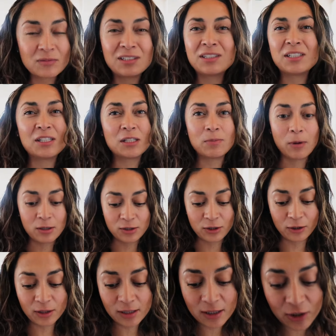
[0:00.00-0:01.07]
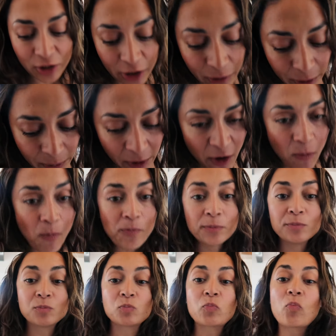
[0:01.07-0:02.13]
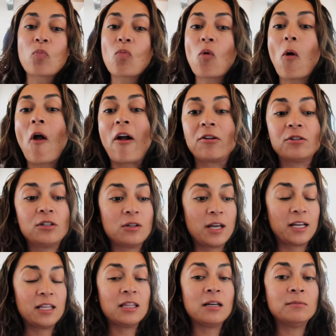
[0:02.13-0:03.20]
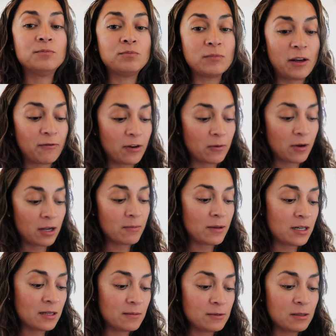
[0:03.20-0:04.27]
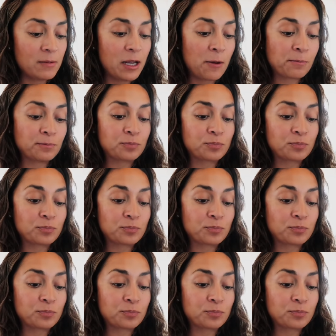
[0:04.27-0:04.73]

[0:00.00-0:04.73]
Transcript: this isn't sponsored, this is genuinely, I actually like them. My friend recommended it to me.